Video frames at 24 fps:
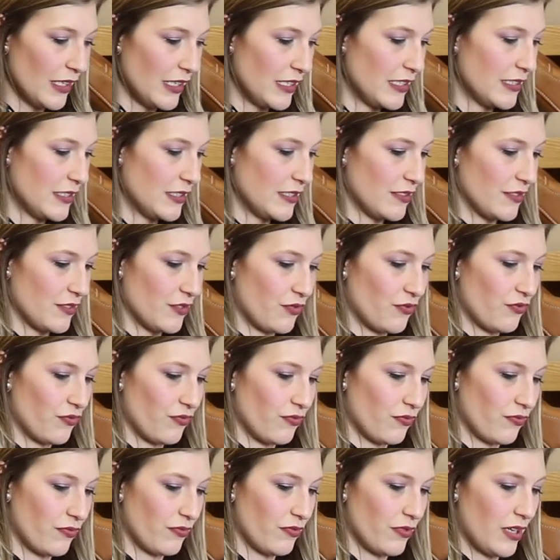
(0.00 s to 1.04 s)
This is
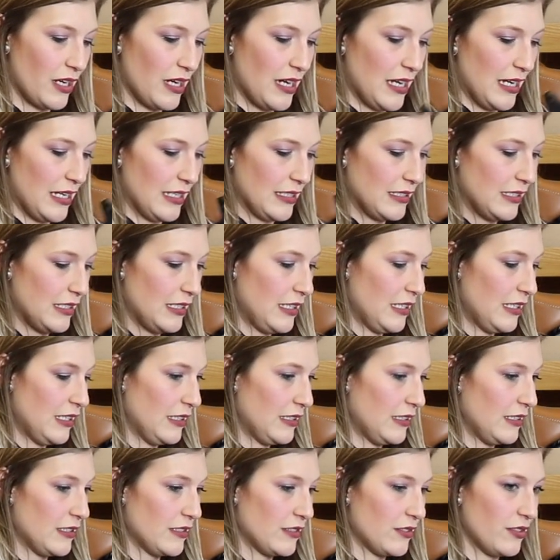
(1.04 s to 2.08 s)
great.
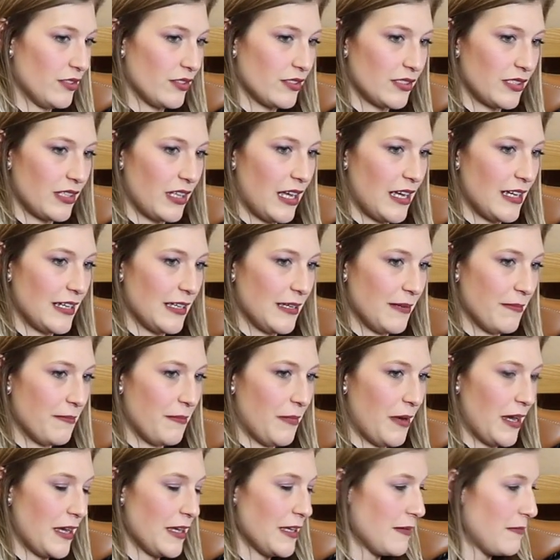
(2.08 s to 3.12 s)
This looks like it
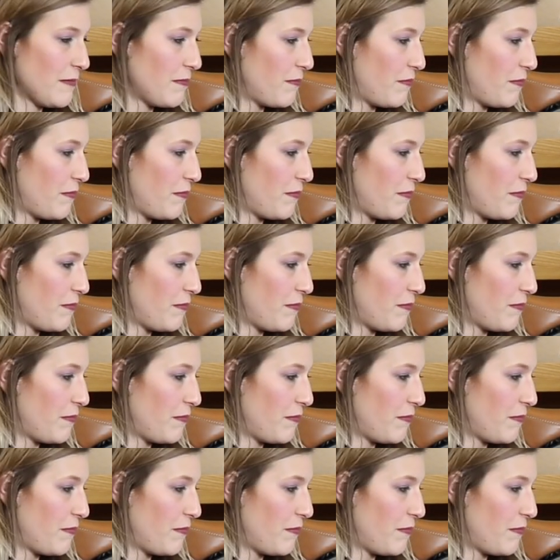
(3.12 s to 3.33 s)
might